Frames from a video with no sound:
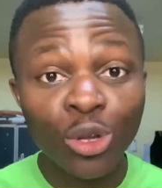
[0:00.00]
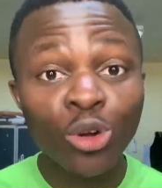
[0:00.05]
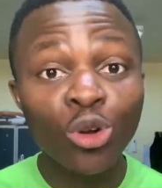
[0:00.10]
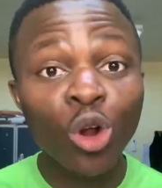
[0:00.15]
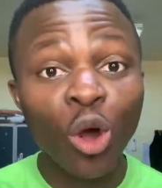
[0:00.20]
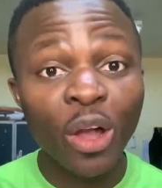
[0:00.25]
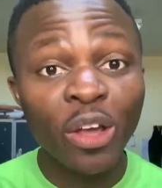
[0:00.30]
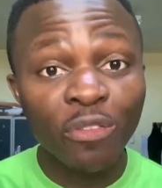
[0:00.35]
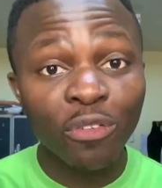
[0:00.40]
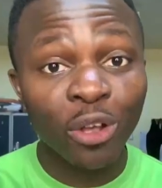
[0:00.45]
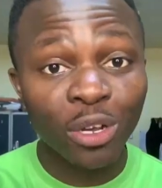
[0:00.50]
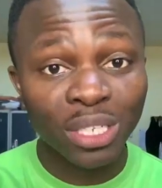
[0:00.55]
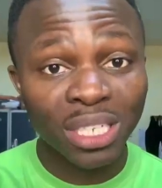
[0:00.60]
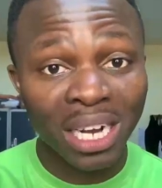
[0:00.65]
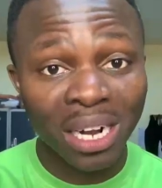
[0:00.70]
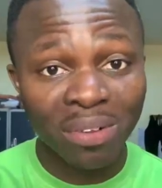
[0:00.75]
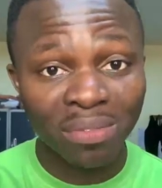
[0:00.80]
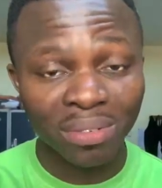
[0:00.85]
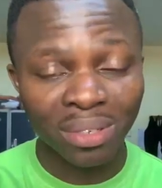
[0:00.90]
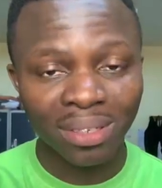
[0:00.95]
You know it for
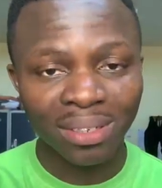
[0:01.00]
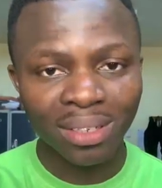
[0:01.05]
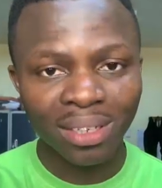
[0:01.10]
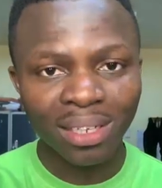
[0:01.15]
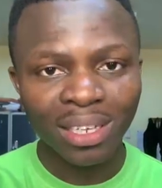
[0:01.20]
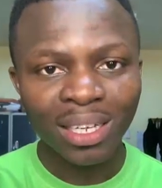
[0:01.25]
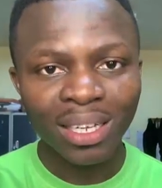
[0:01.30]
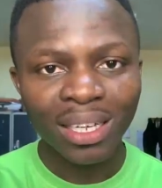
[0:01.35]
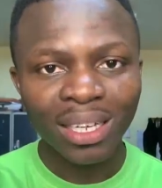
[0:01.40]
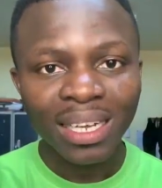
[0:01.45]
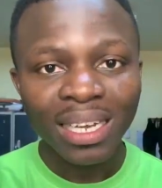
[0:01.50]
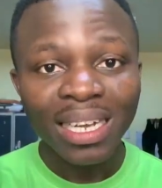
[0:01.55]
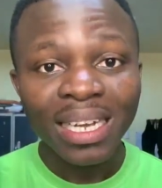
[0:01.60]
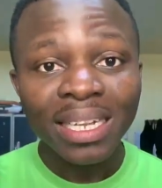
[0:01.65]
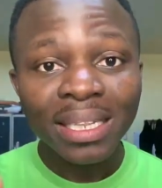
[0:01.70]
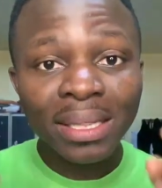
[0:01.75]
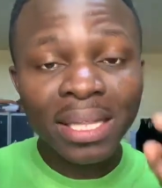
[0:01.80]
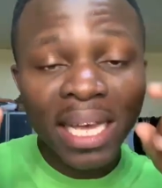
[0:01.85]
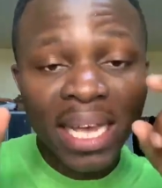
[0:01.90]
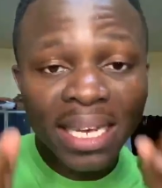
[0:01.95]
yourself.
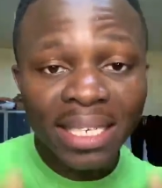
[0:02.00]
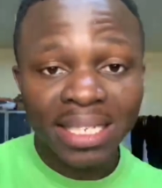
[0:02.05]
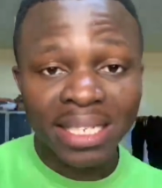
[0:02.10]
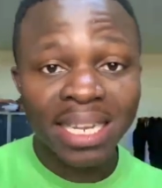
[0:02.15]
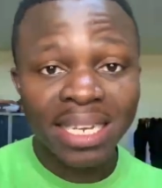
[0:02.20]
These